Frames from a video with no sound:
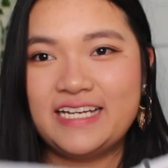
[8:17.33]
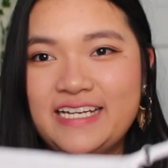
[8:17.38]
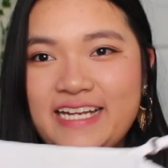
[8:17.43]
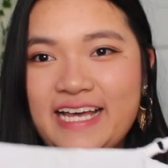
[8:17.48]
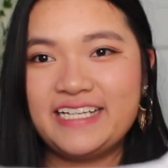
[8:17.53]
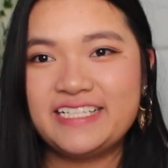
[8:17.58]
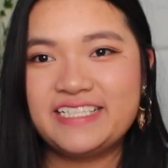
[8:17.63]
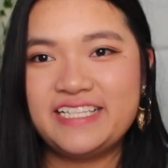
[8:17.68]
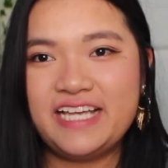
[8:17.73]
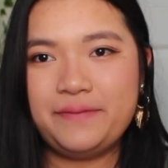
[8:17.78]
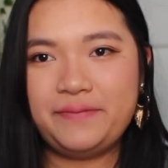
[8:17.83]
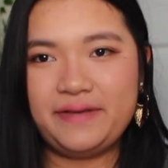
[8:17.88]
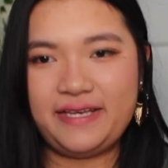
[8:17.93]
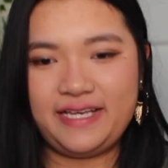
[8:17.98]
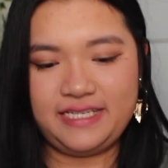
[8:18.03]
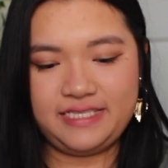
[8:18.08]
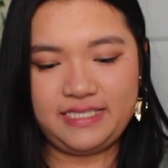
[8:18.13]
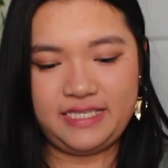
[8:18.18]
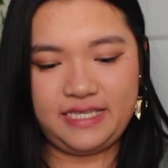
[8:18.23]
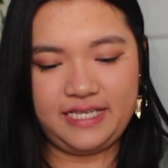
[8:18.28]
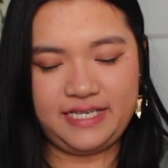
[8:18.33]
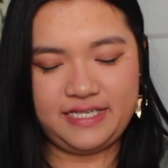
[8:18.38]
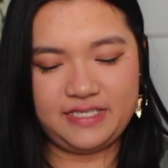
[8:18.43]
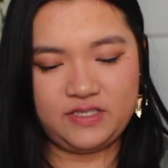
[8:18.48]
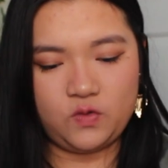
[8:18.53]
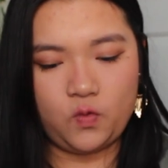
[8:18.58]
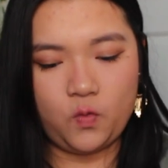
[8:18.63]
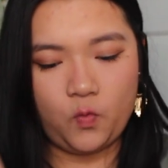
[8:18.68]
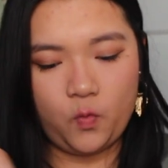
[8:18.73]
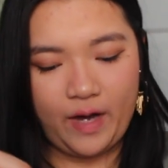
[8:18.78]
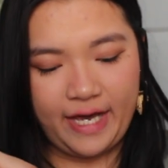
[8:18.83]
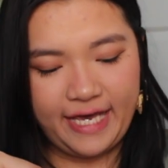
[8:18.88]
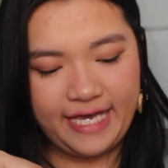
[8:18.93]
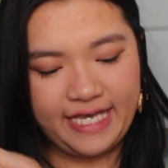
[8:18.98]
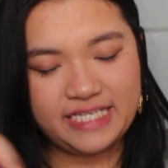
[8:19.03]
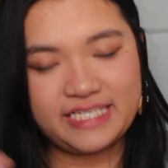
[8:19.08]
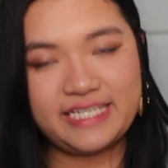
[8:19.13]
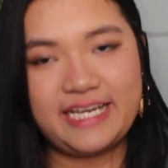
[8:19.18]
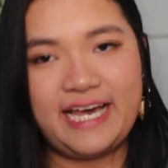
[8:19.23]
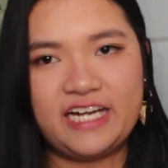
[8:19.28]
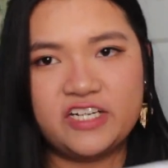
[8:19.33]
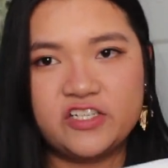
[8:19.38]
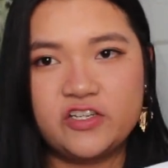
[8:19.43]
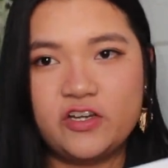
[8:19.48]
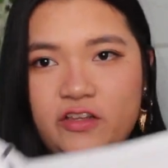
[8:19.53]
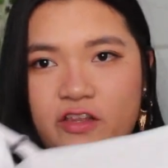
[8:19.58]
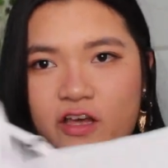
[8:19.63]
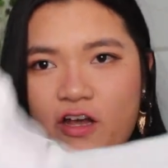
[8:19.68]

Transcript: Next up is this white extra